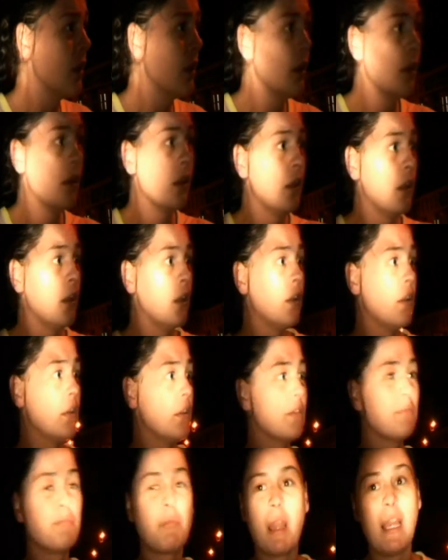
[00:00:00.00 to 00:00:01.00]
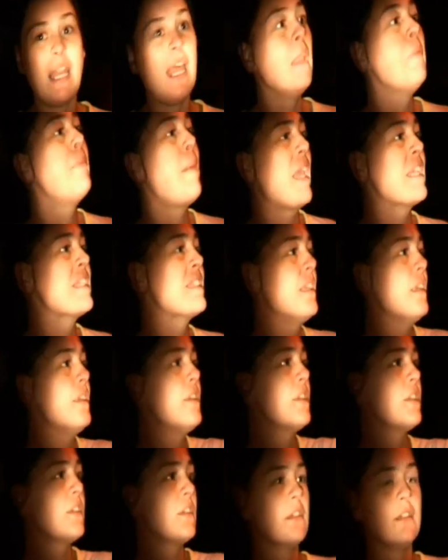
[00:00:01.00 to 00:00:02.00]
Kids little
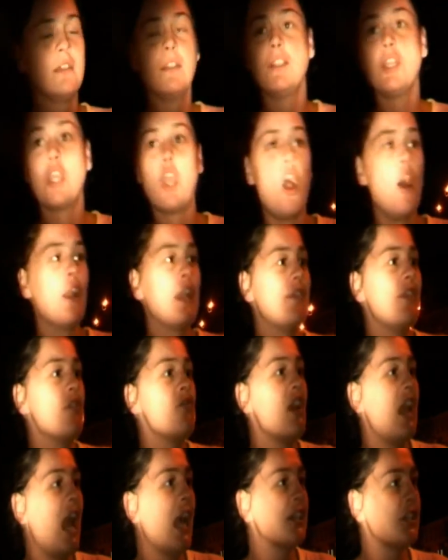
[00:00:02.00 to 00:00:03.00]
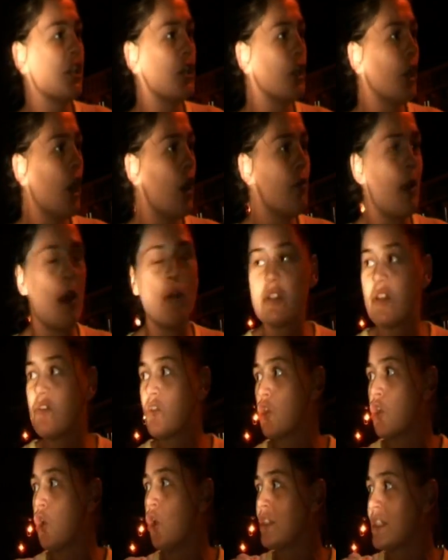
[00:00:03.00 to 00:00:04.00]
bastards. You yeah. can't even relax in your own house. I
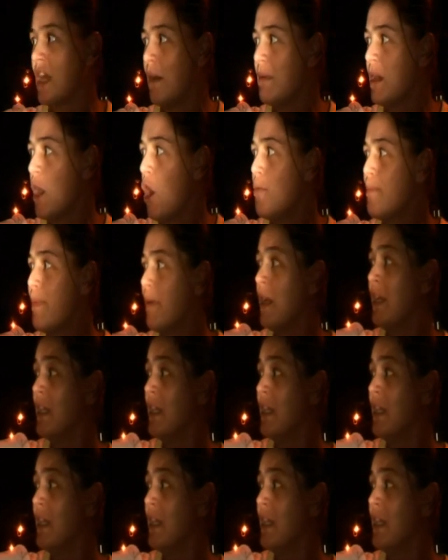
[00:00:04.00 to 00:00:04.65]
just looked at my own.